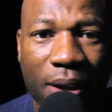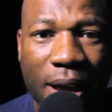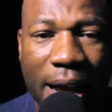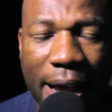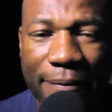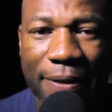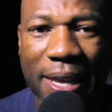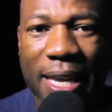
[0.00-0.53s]

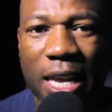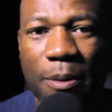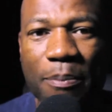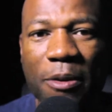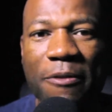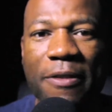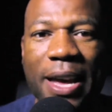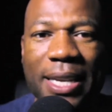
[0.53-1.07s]
I have to
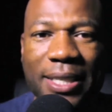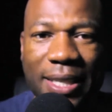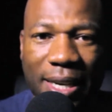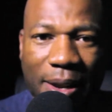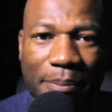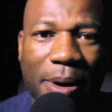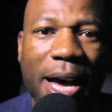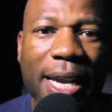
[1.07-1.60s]
keep
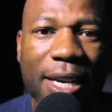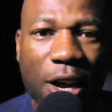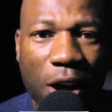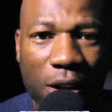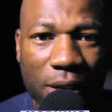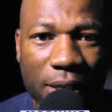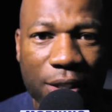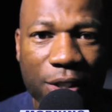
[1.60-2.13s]
investing in my
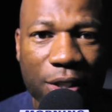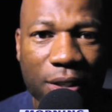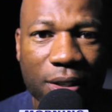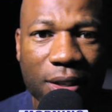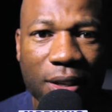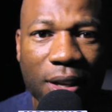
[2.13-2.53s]
knowledge.